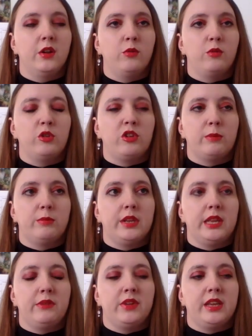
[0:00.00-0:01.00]
which I
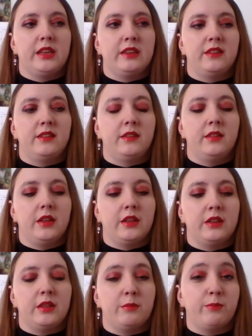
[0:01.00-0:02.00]
believe is
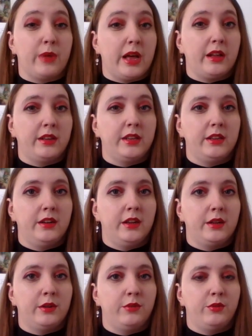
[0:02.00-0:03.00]
the ballad
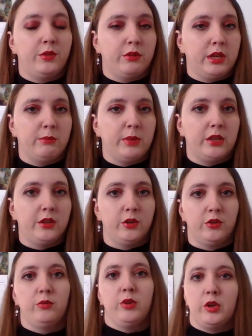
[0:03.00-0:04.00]
of Three
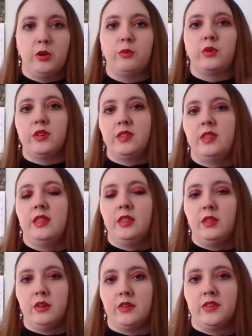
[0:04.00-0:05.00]
Amigos. We know where
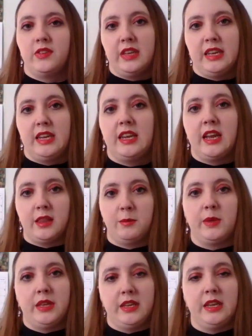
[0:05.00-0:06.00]
they're singing at
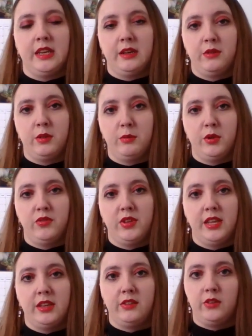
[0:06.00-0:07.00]
the beginning of the
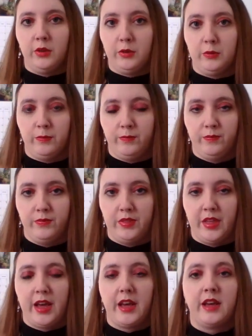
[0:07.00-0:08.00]
movie, so
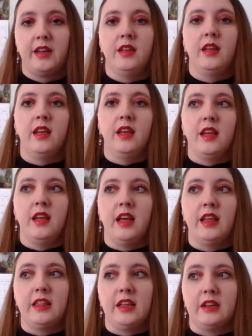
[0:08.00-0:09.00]
that,
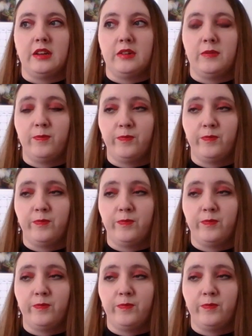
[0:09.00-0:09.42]
and then